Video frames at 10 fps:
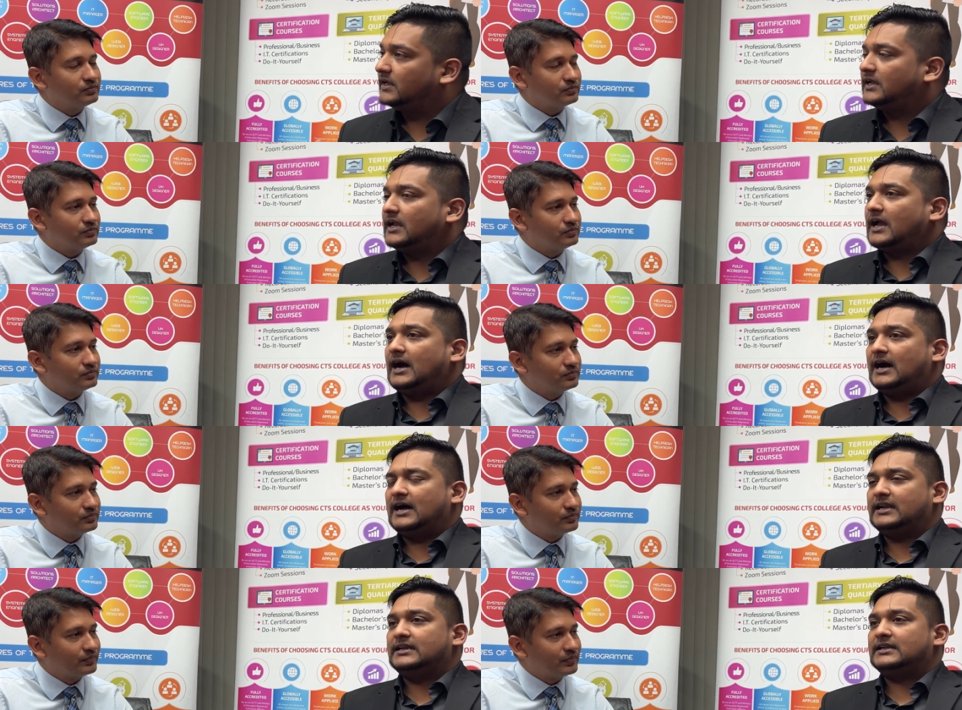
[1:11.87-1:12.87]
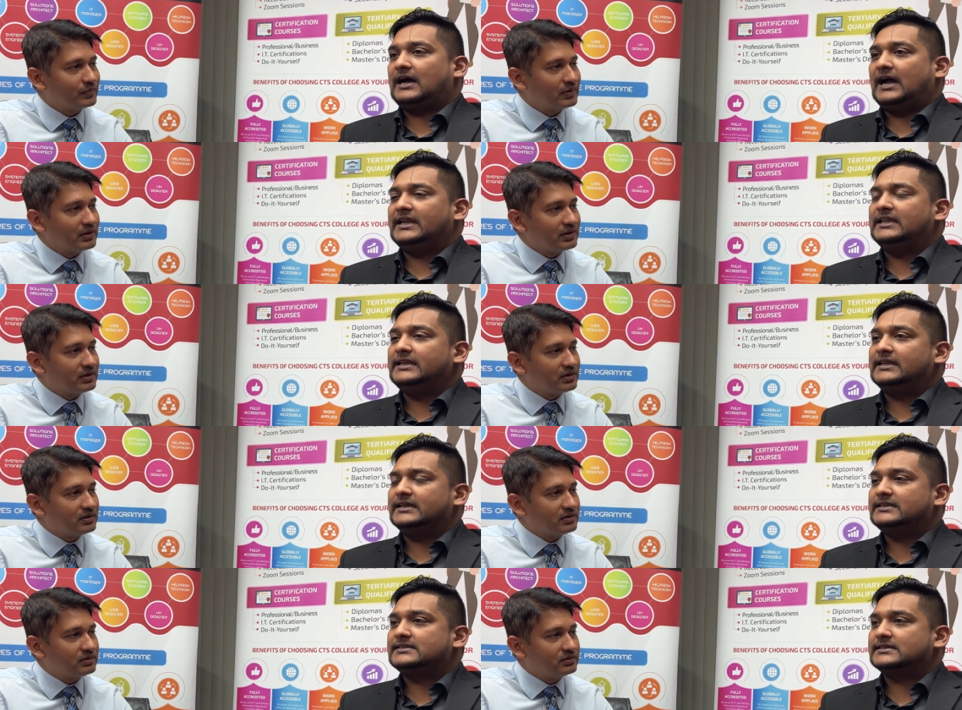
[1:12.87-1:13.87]
Speaker 1: mm-hmm. and I
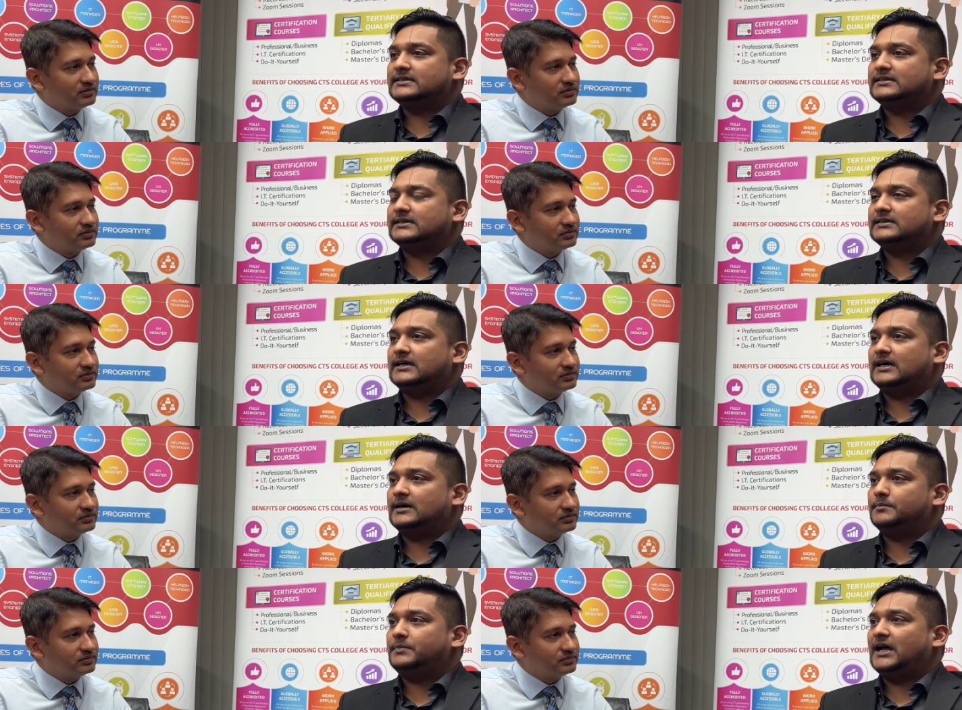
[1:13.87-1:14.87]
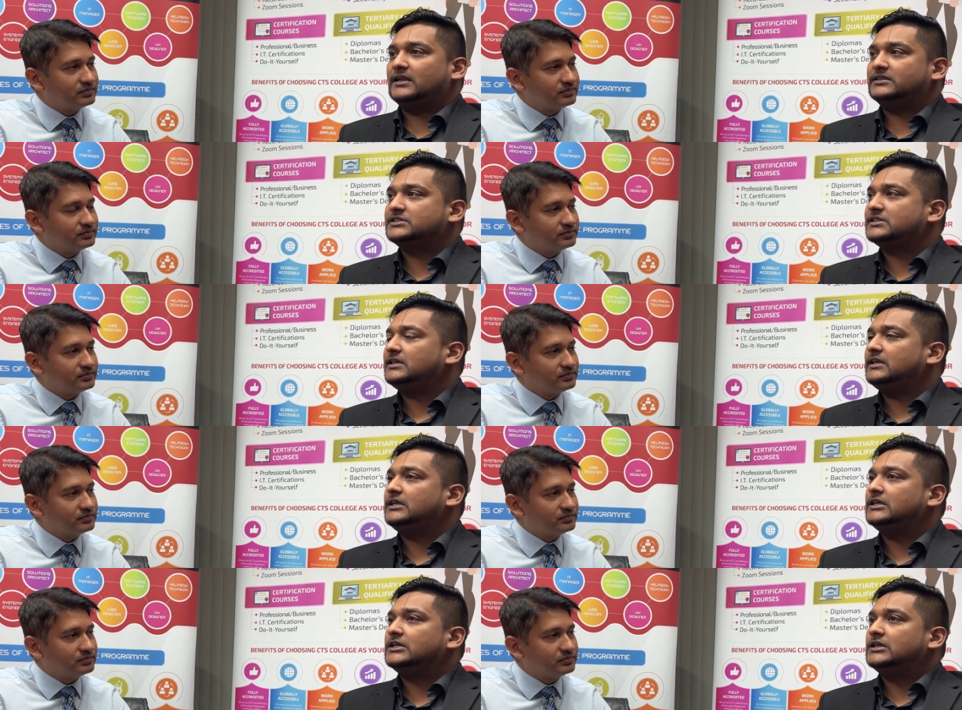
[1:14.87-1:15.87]
needed to um, balance the
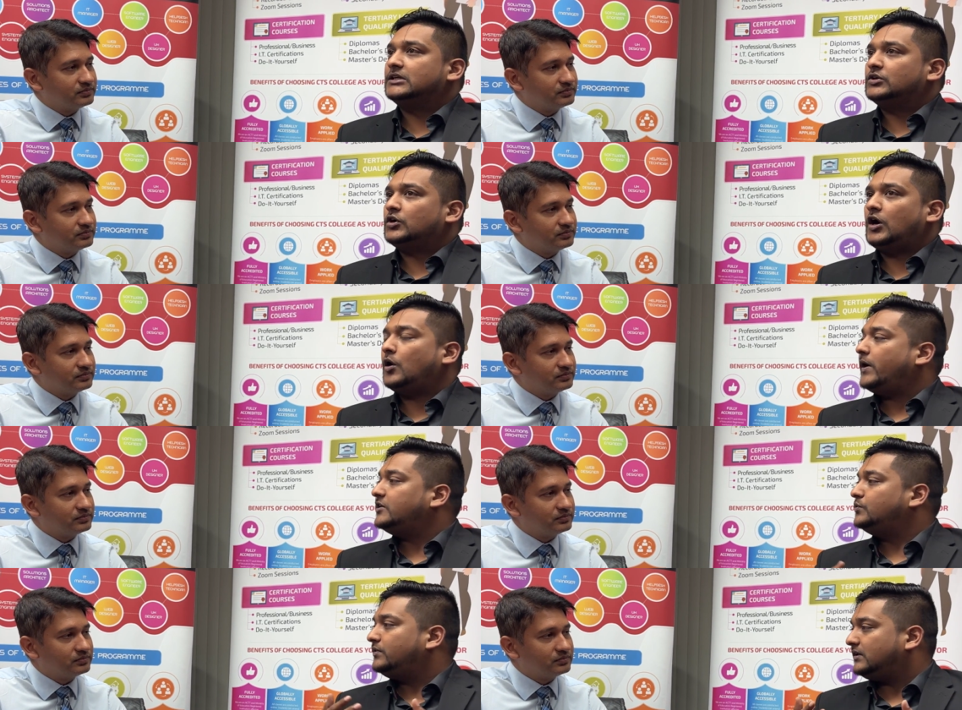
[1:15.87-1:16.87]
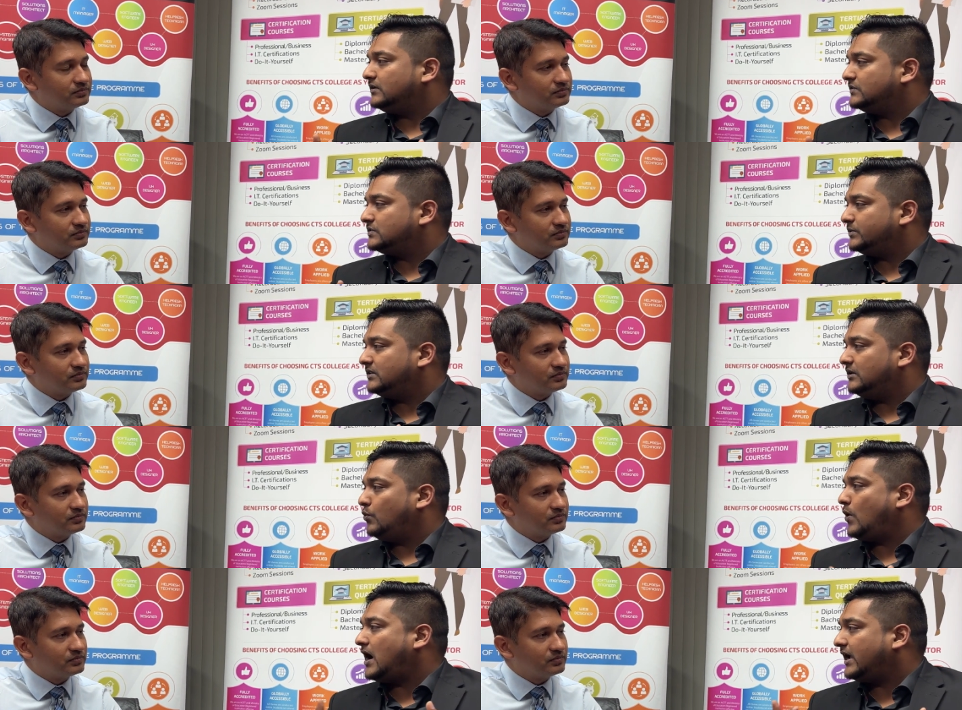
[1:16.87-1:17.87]
how I do things with the
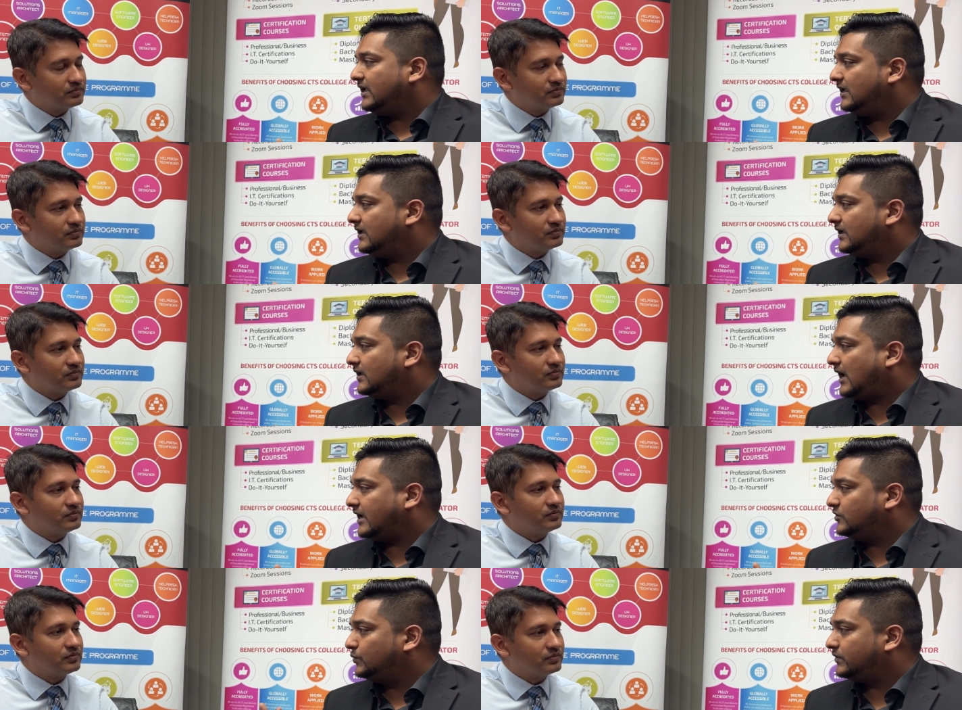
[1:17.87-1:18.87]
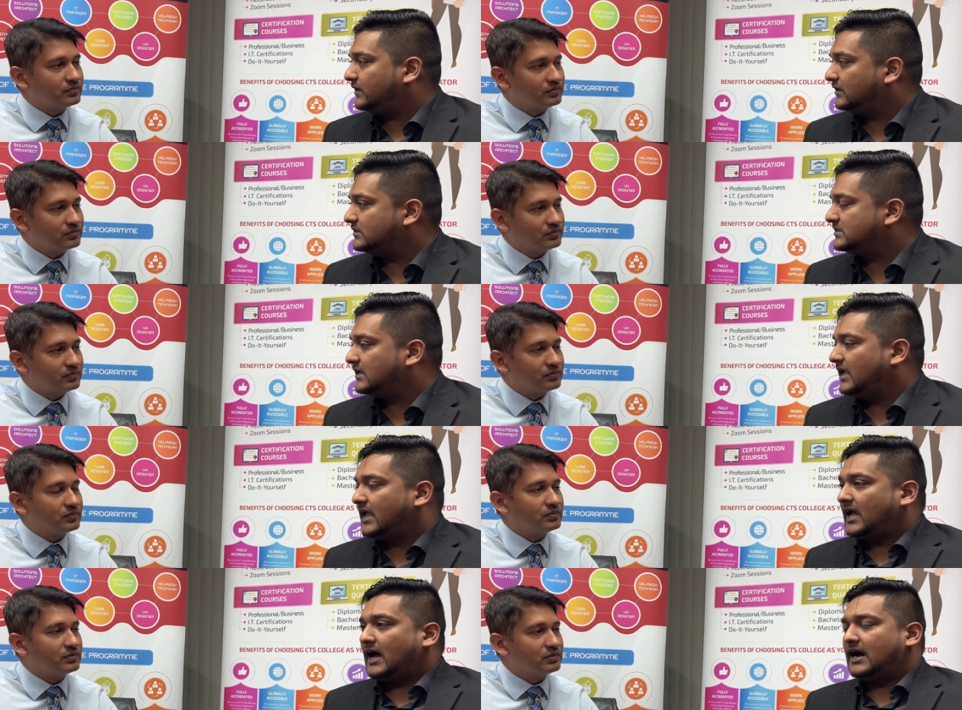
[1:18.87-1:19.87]
why I do things,
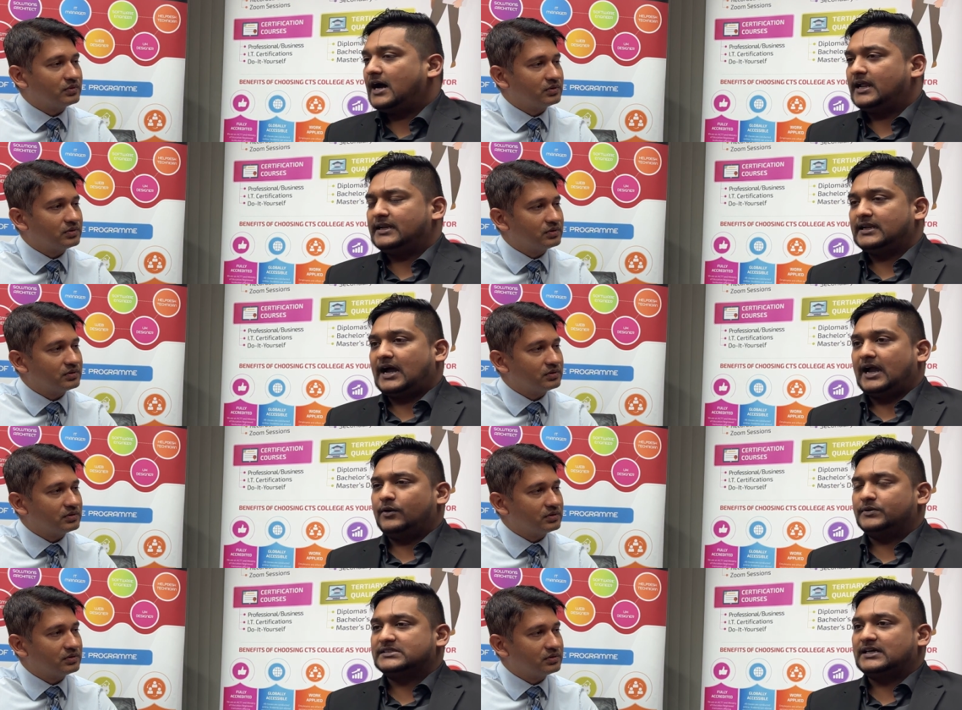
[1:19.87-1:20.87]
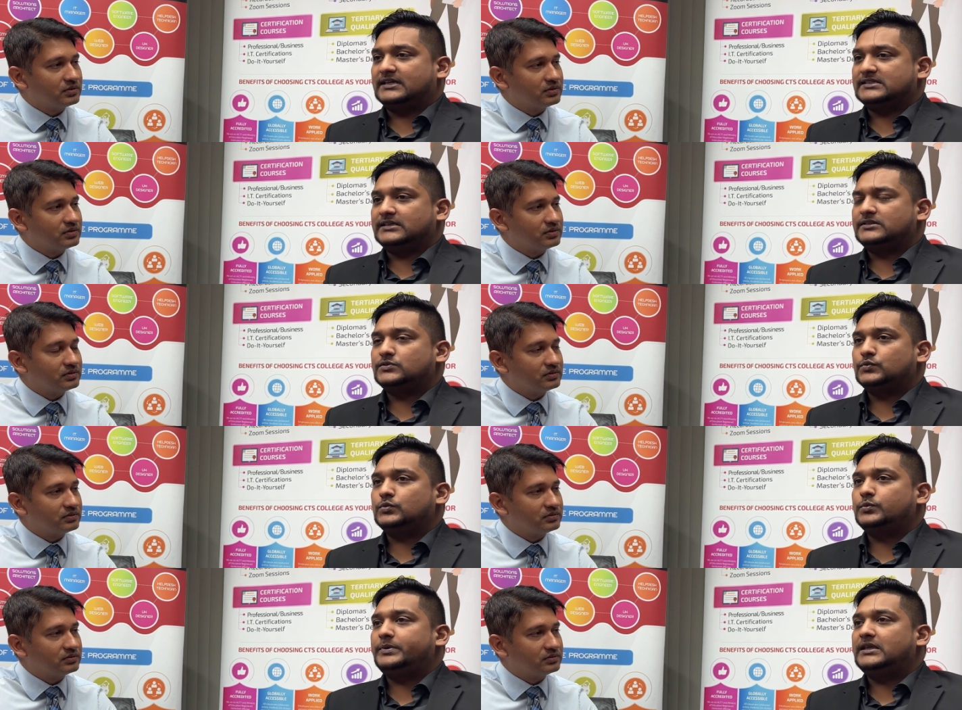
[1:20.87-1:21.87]
and I was starting
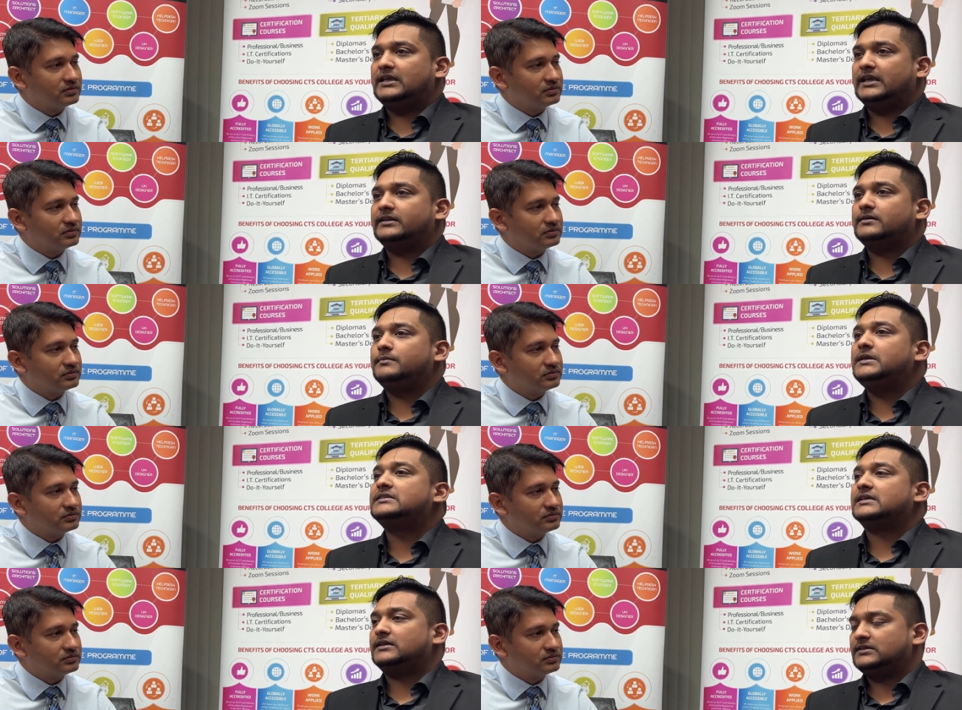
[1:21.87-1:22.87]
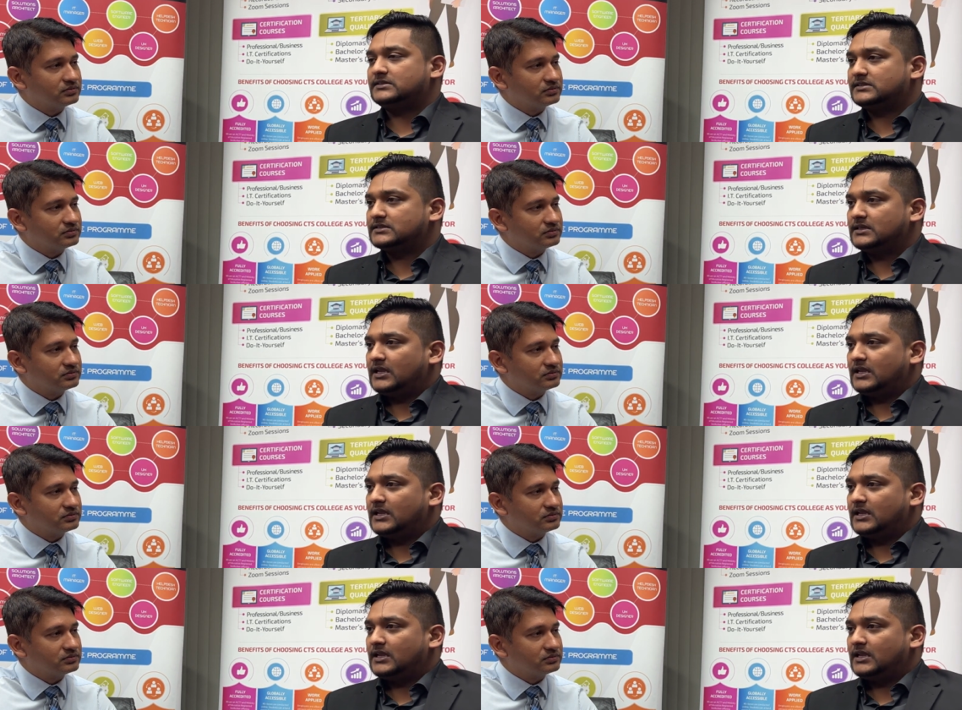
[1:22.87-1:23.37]
to be in meetings